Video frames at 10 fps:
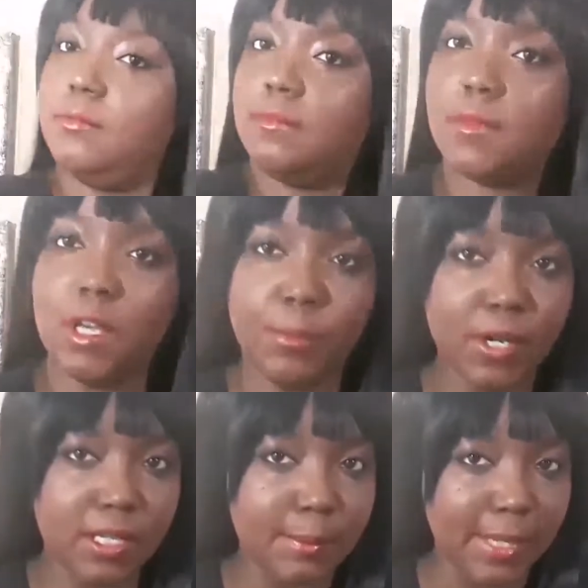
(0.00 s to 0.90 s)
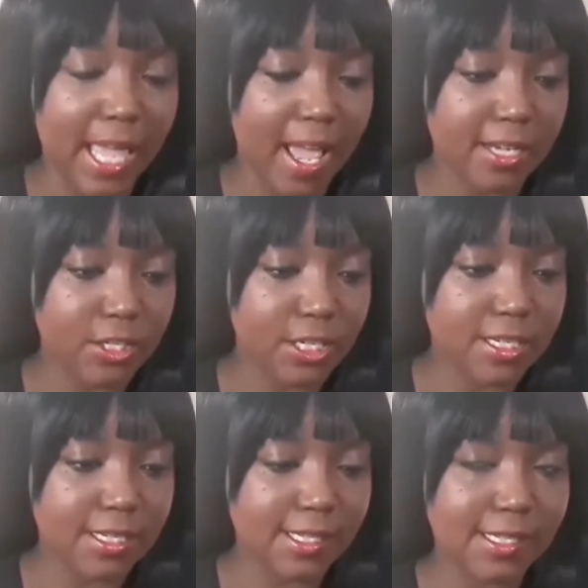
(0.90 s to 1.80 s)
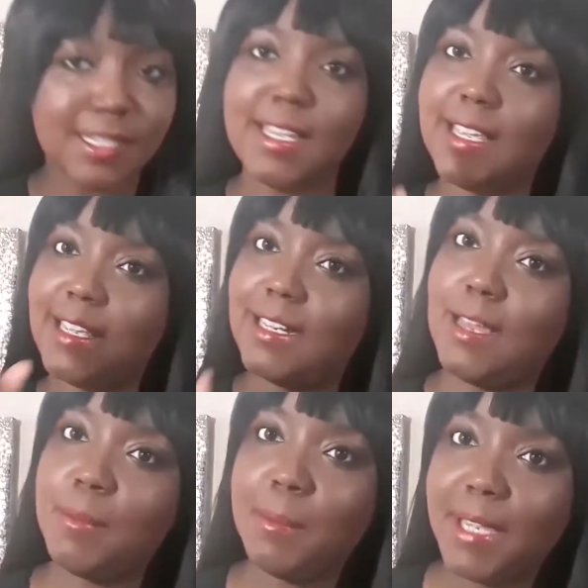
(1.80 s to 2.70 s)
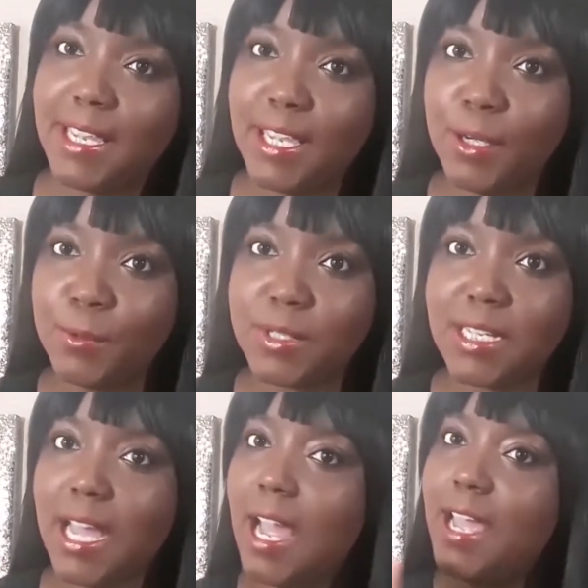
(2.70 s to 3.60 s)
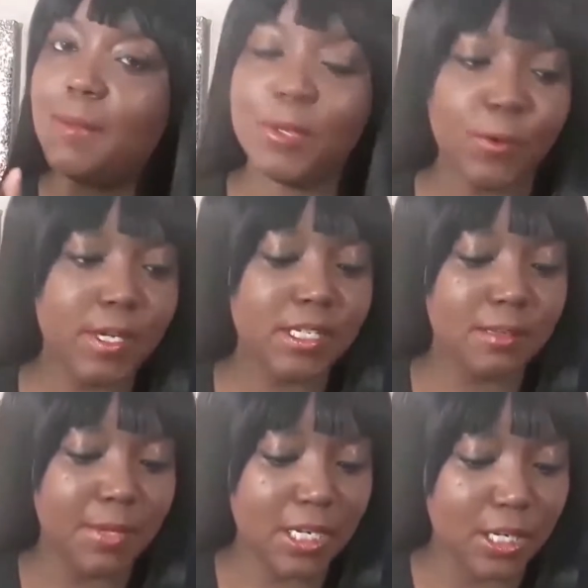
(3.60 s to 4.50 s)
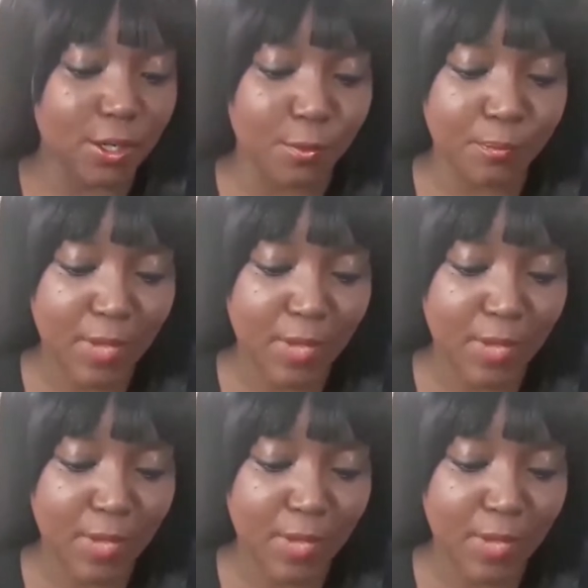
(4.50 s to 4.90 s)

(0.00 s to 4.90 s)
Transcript: gonna put on them lashes, and I'm gonna be cute. I am going to be cute.